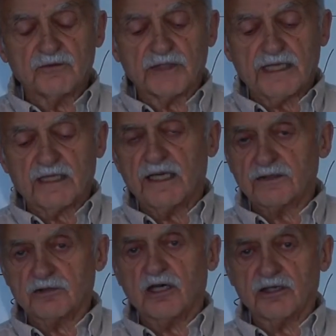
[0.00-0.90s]
that kind
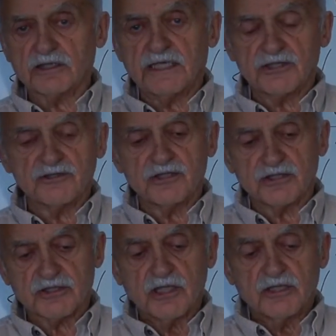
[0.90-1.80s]
of calculation.
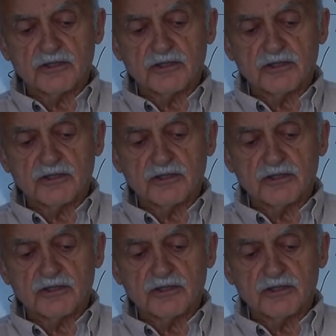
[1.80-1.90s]
Just